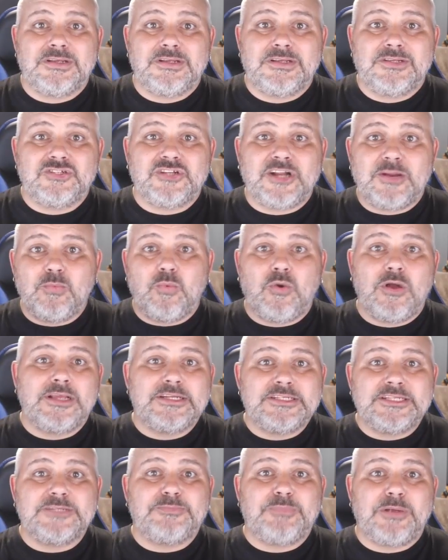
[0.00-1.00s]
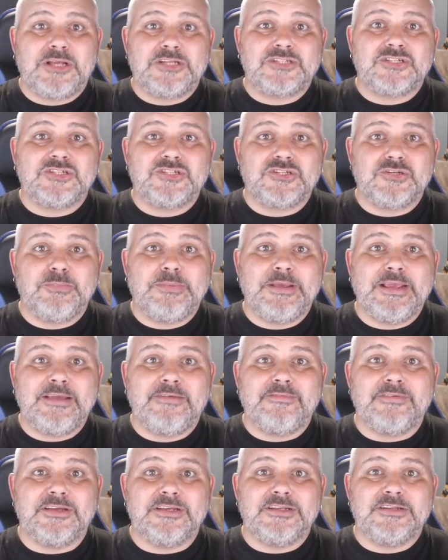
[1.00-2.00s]
So then why is this person
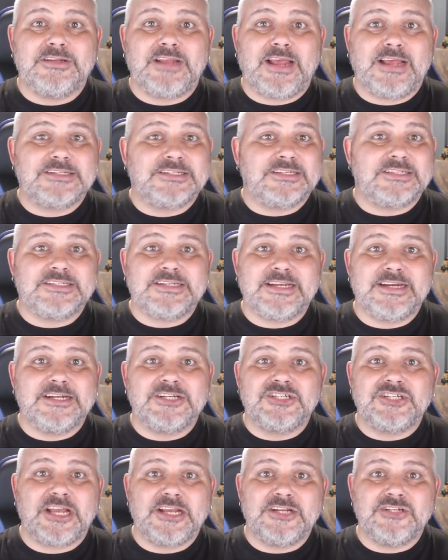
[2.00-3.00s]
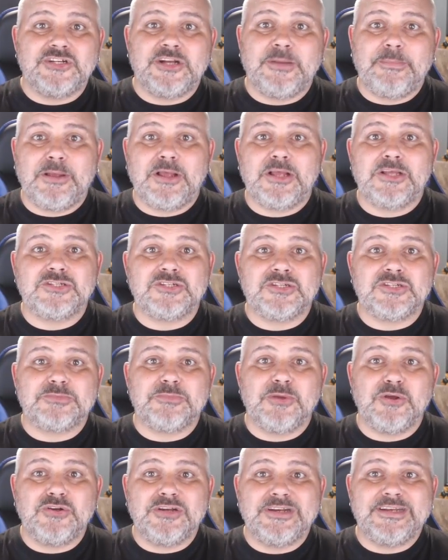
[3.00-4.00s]
superior, hasn't seen a change in a person's
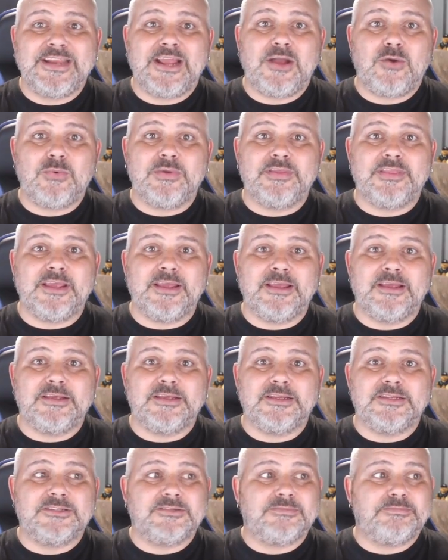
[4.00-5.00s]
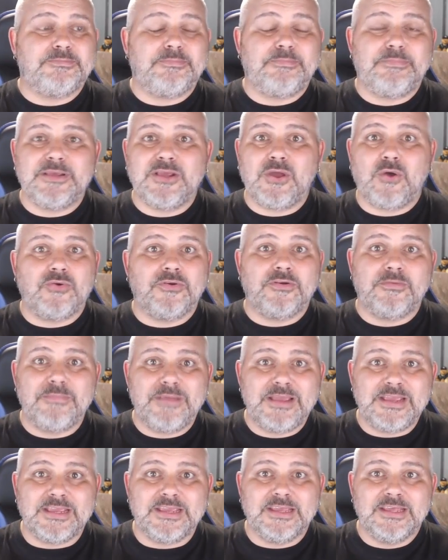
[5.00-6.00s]
mood and dealt with it, is beyond
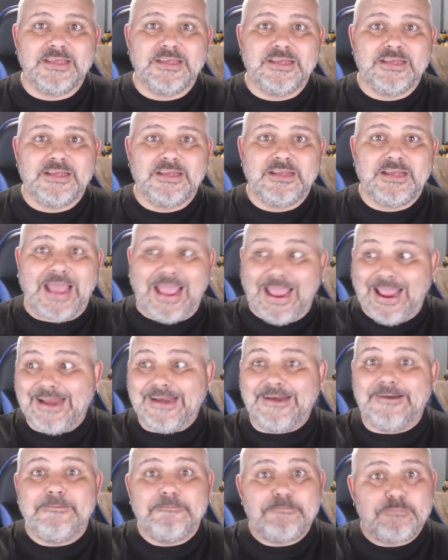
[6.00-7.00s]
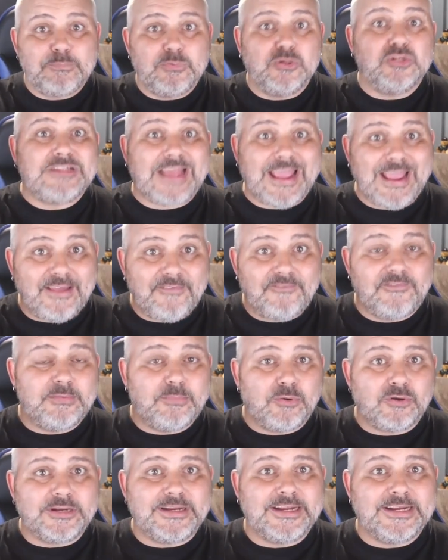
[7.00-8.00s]
me, and puts
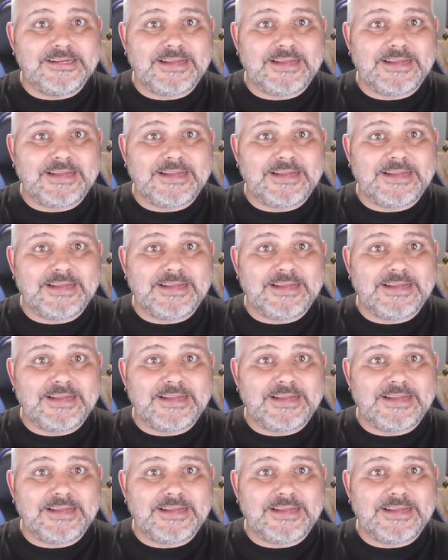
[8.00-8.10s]
everybody in